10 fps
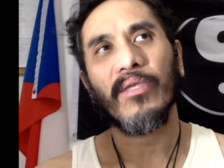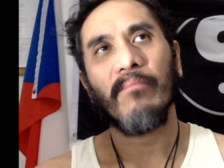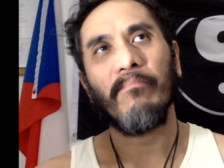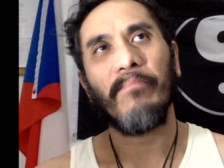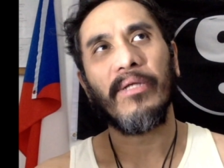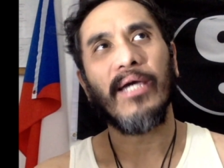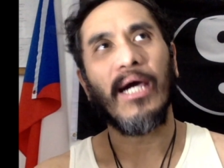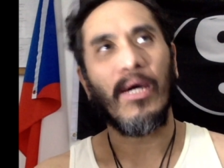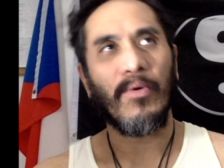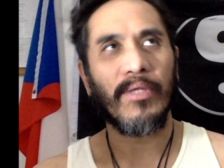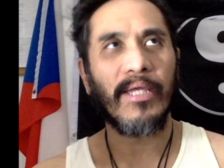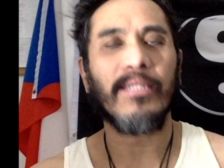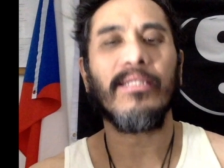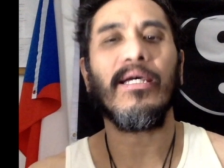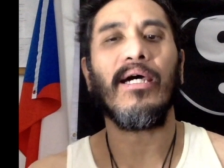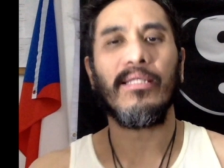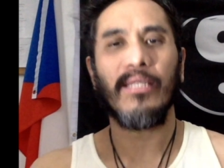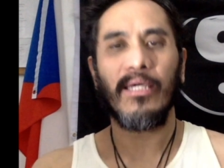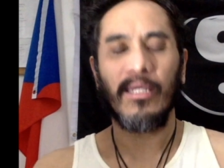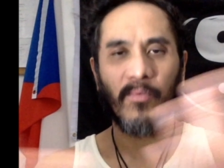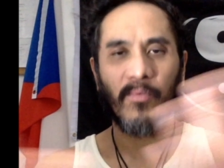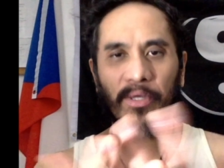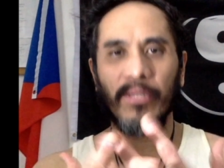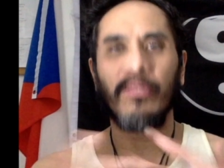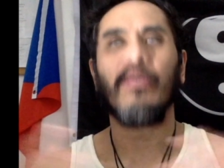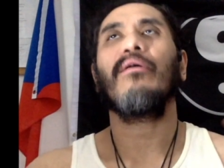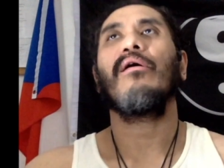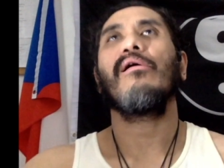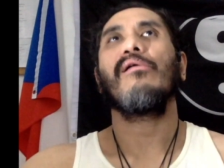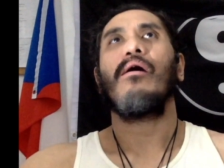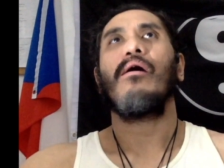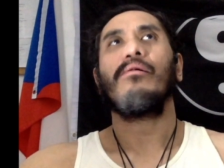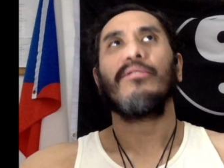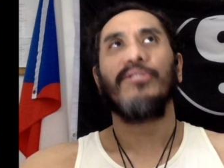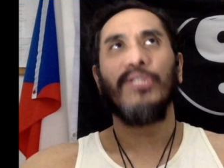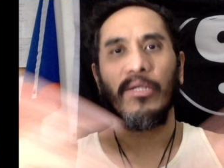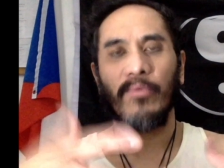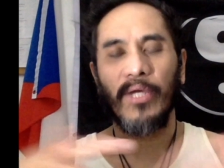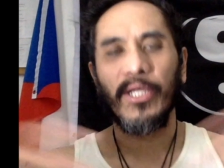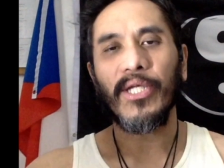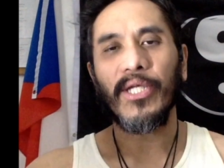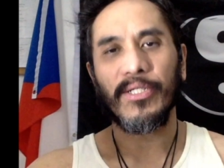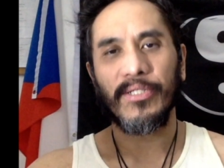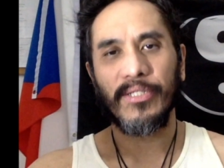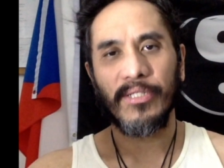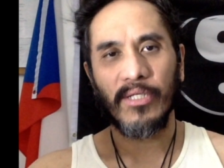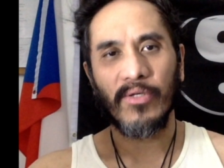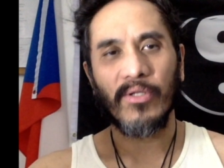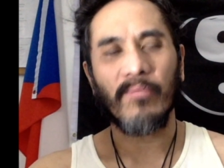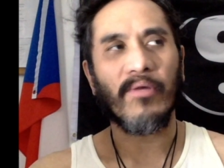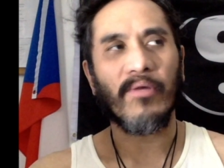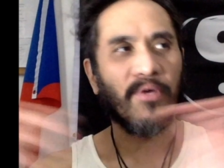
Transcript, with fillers: but how that ties in with generations. So it's more of a